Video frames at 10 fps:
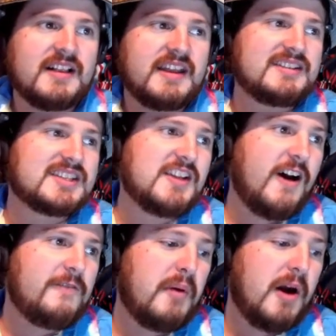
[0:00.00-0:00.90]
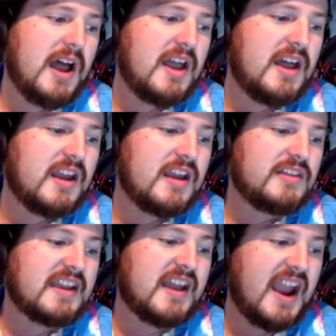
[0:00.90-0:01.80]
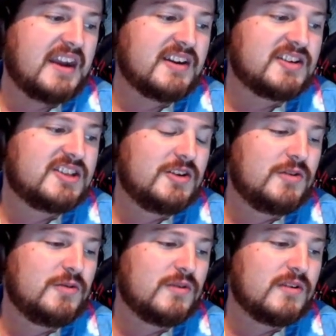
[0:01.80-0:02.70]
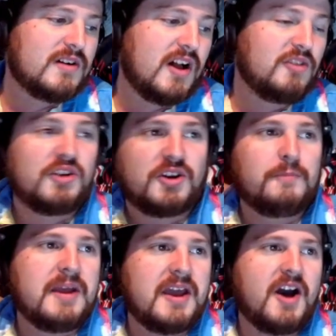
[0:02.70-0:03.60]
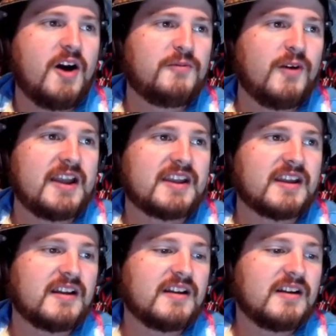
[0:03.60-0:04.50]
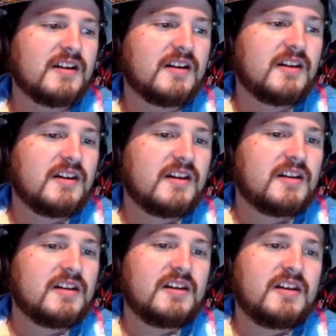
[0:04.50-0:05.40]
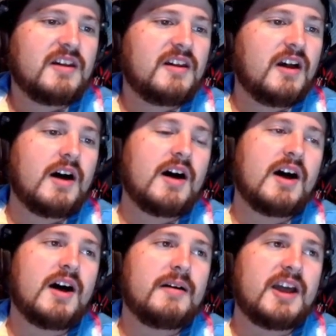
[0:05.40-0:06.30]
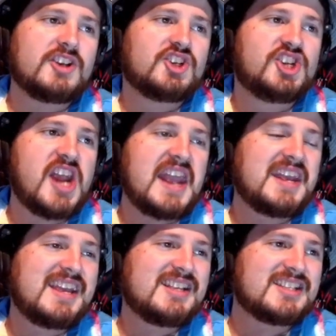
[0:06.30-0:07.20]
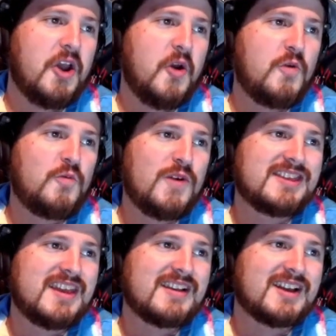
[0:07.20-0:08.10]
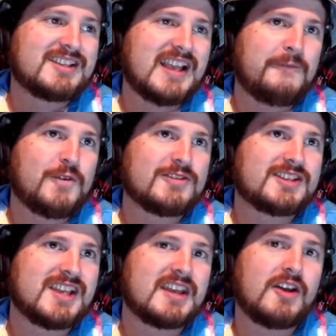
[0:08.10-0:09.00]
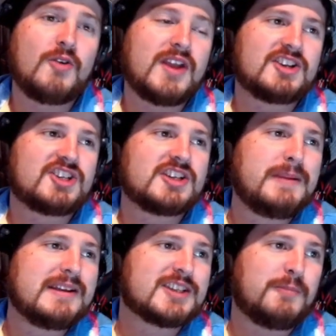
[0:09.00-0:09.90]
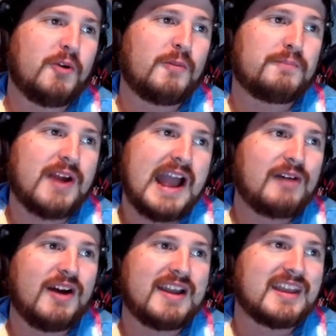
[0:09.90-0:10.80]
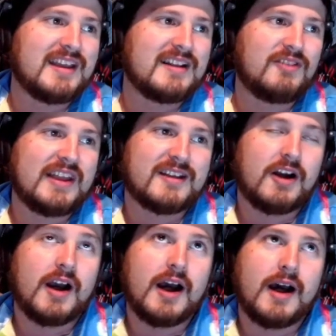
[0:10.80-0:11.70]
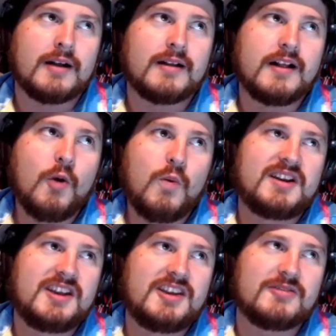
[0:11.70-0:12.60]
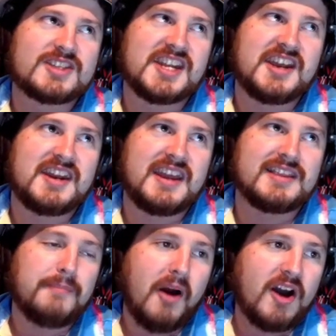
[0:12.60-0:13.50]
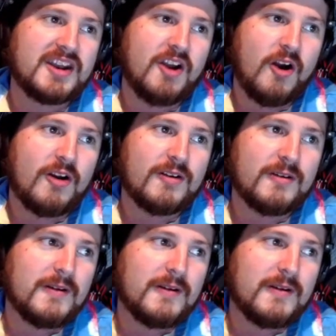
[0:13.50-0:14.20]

and stuff, but they kind of do a little bit of, like, uh, a janky tone with it, because at first it's like, okay, she's being a spoiled brat like in, like, uh, Whitney Houston and The Bodyguard.